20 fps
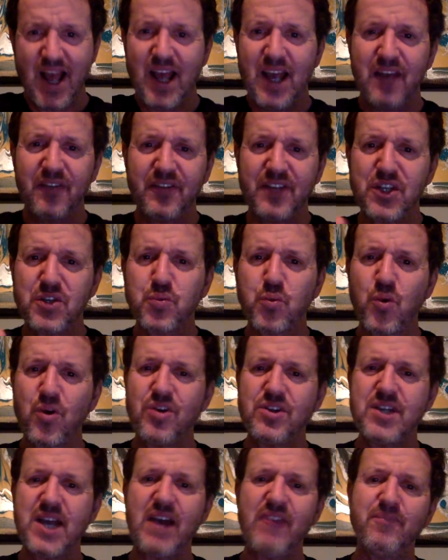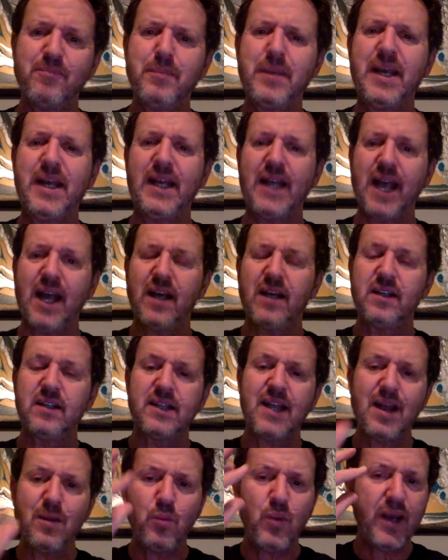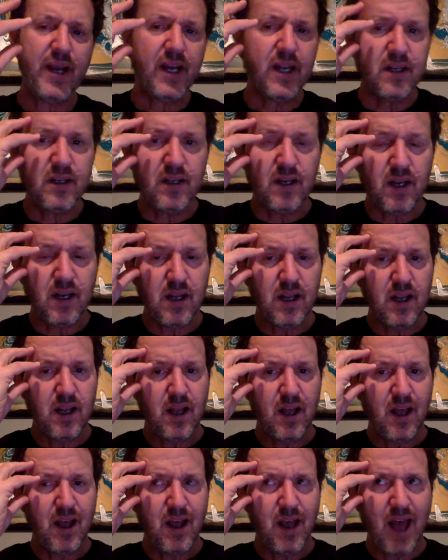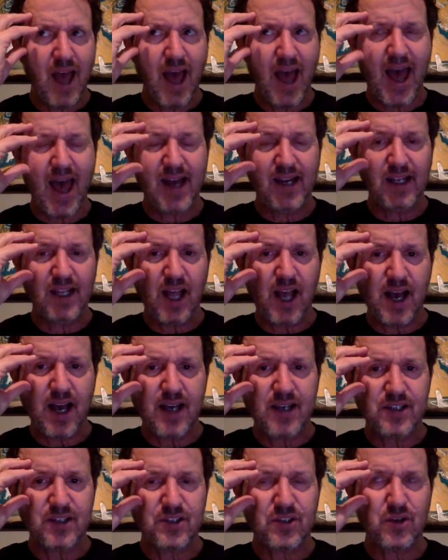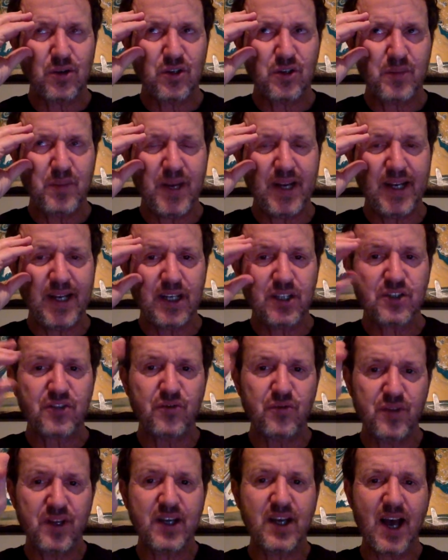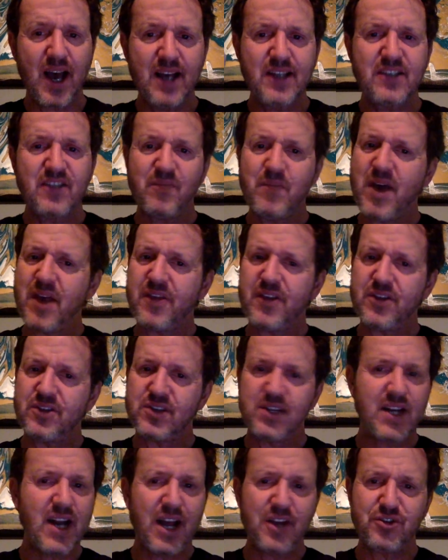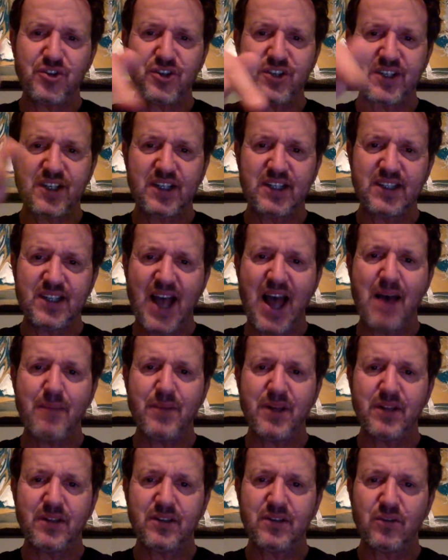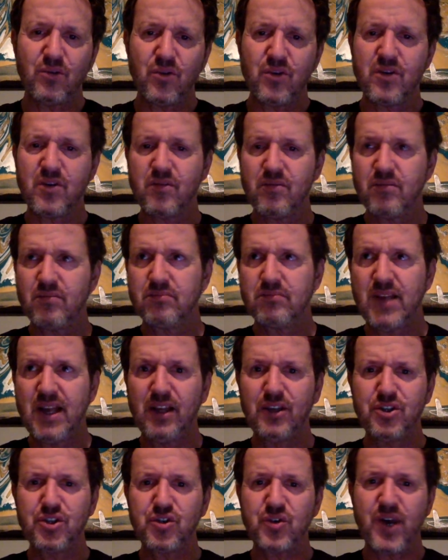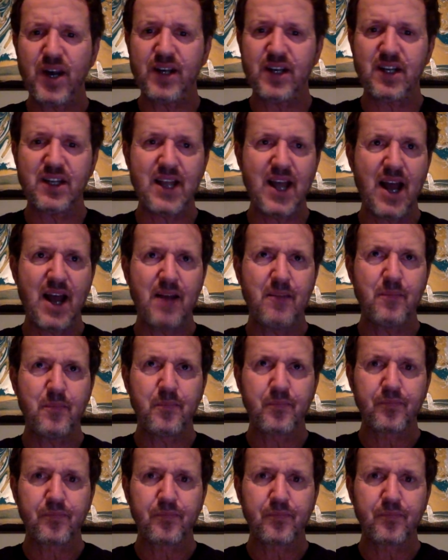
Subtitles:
if these words have meaning, then we can analyze those meanings through the kinds of methods that I just examined or illustrated, that